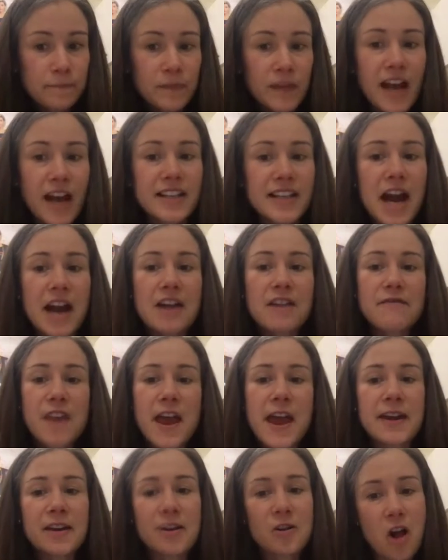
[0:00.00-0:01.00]
as kind of the
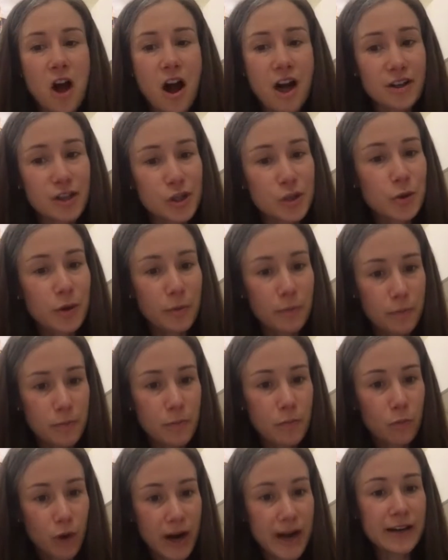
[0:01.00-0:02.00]
analog to a
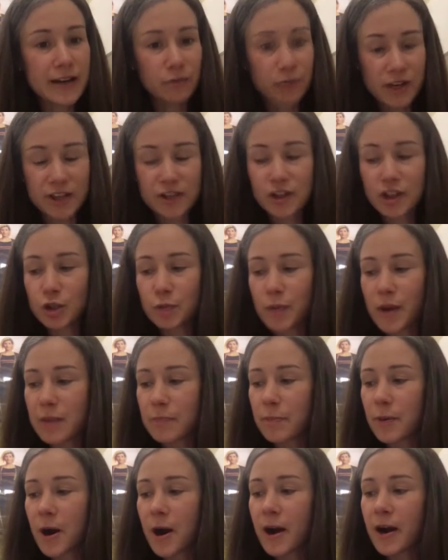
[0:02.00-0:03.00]
written research
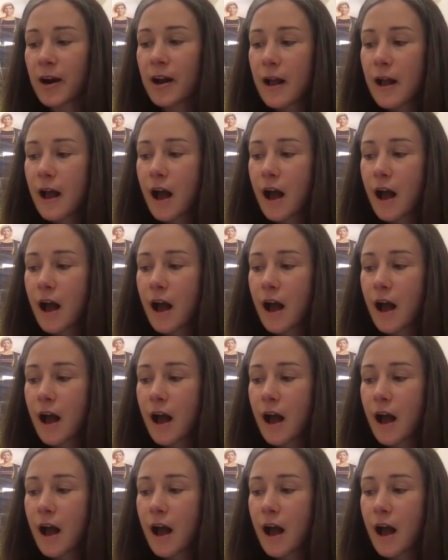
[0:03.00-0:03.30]
paper,